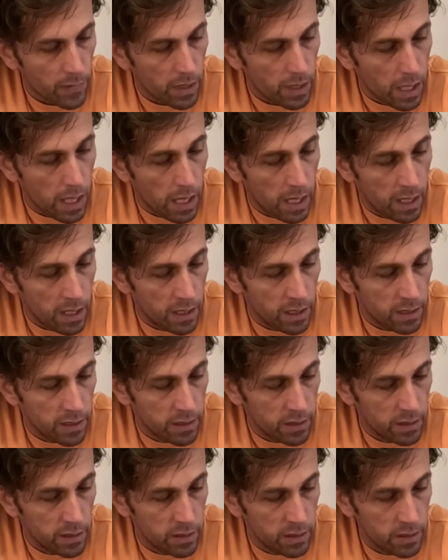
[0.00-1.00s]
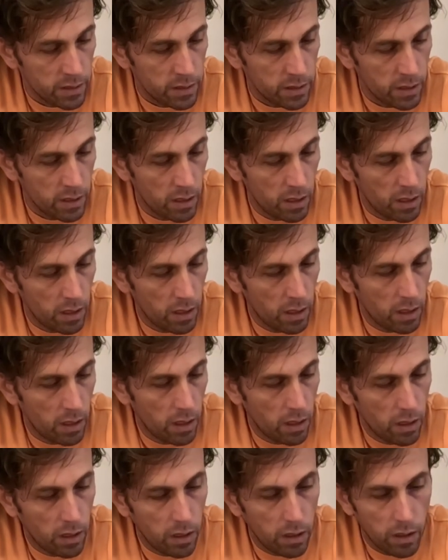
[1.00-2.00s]
And
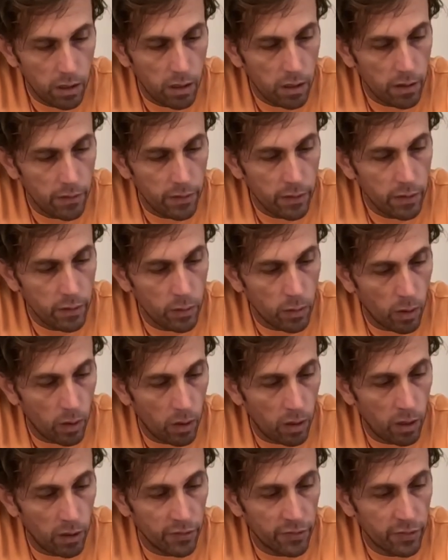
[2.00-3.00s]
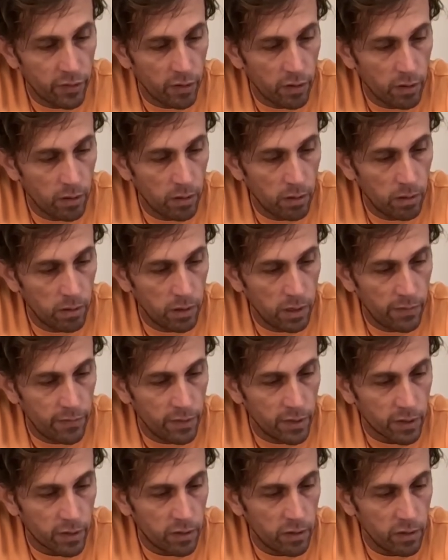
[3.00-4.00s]
you also, if
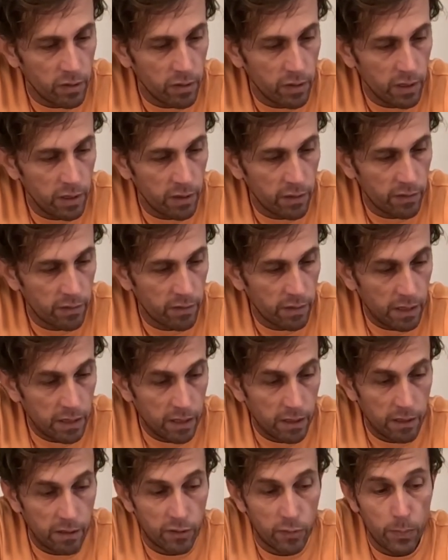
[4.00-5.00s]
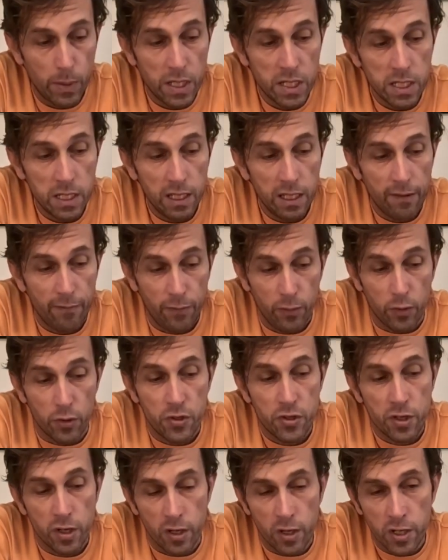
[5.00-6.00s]
you're curious, and especially if you're
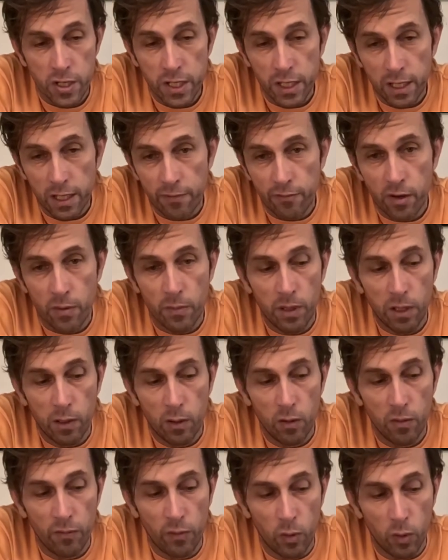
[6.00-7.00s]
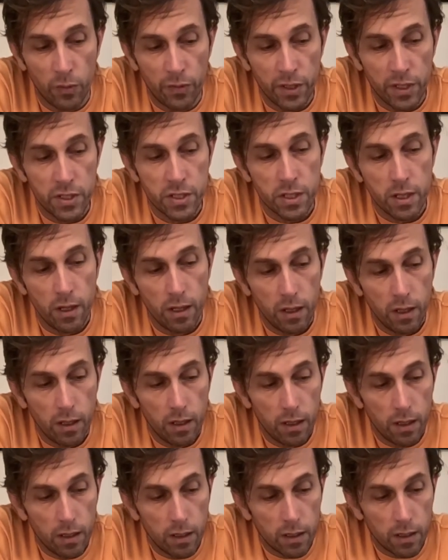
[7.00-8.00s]
charging it from a low voltage,
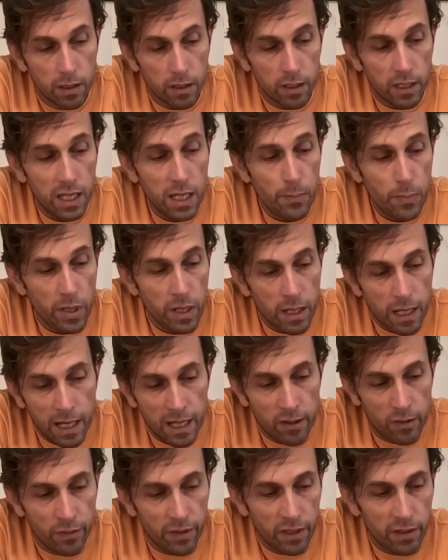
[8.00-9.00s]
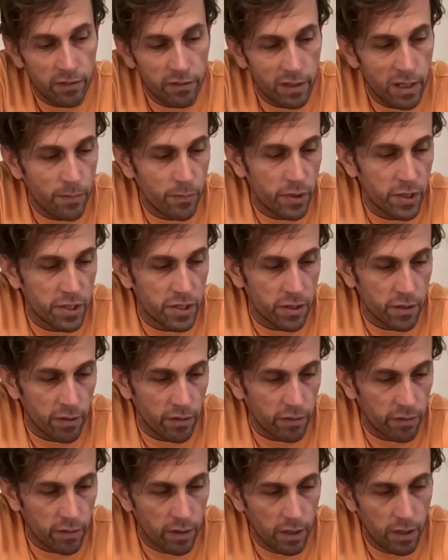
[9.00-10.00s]
keep an eye on these
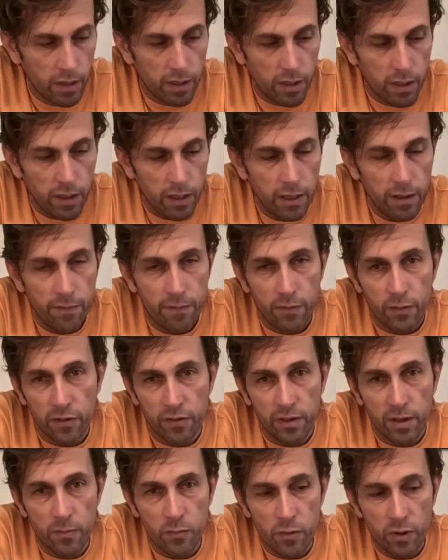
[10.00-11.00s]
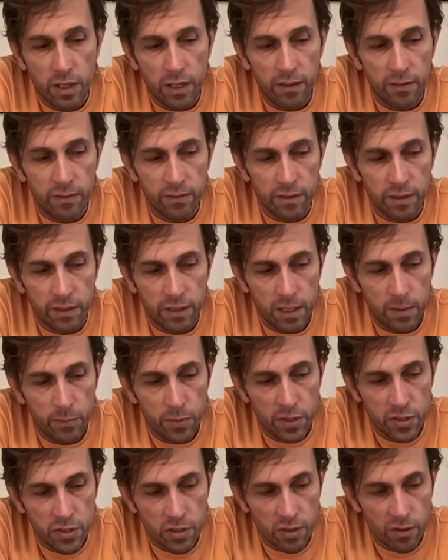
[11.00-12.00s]
temperatures. If for some reason the
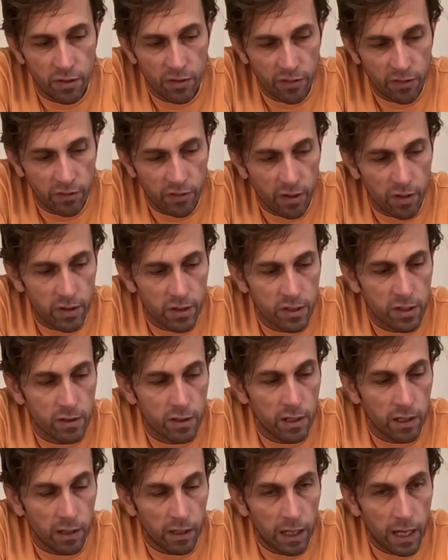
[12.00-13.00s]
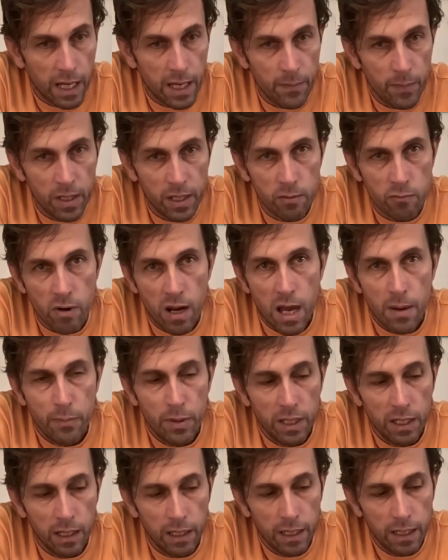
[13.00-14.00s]
temperatures start climbing
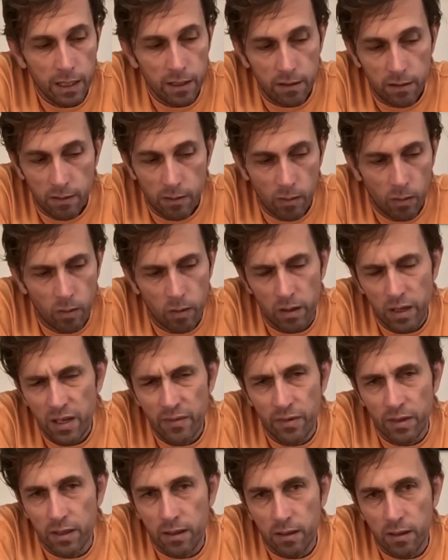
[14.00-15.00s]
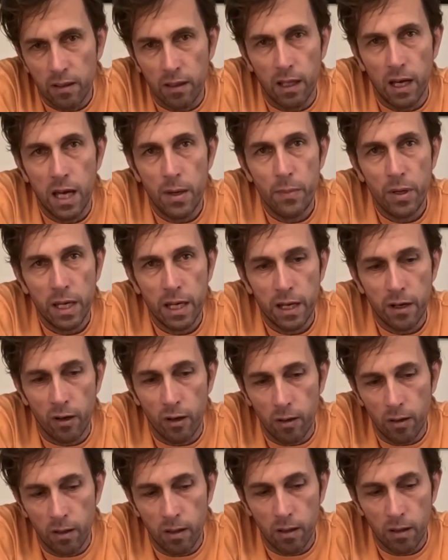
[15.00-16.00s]
rapidly, or even climbing at
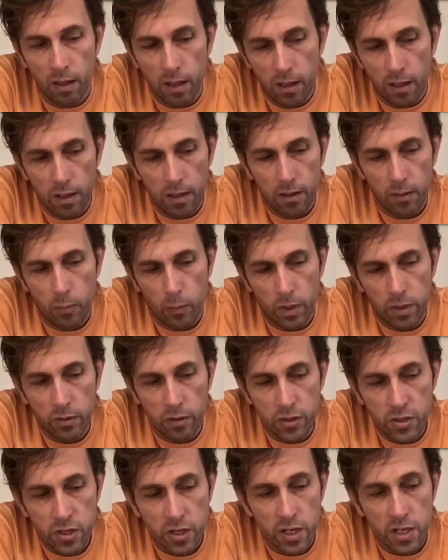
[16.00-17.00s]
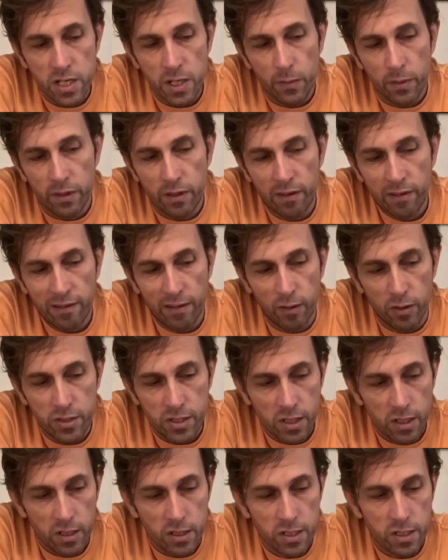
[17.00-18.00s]
all, when you're charging with a slow
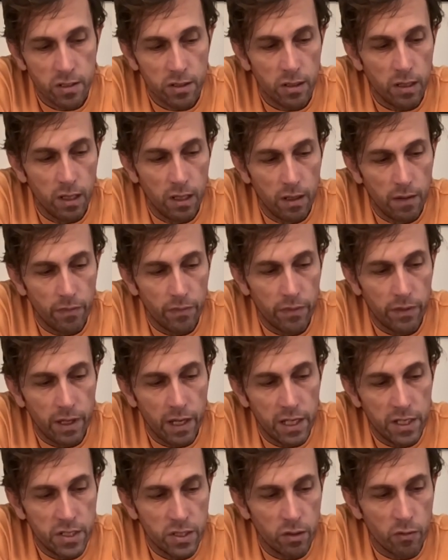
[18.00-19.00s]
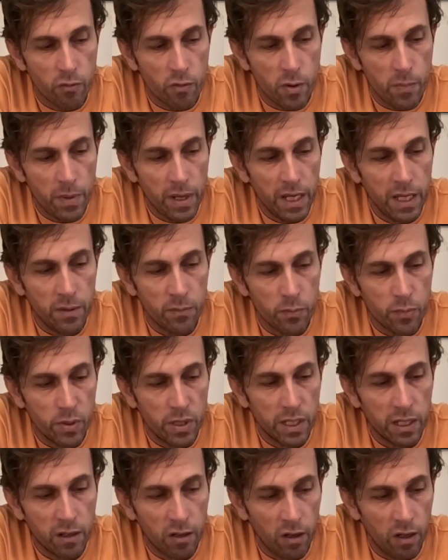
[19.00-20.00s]
charger, they should remain
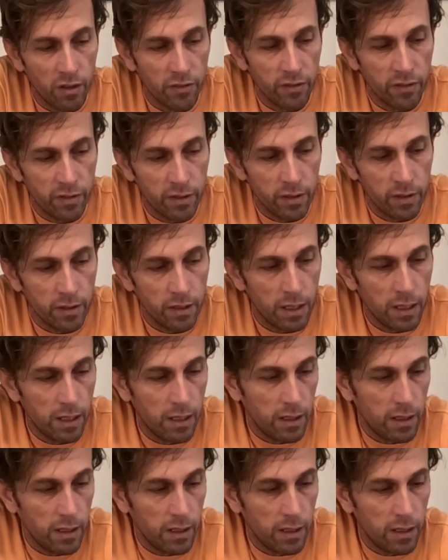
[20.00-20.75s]
pretty constant.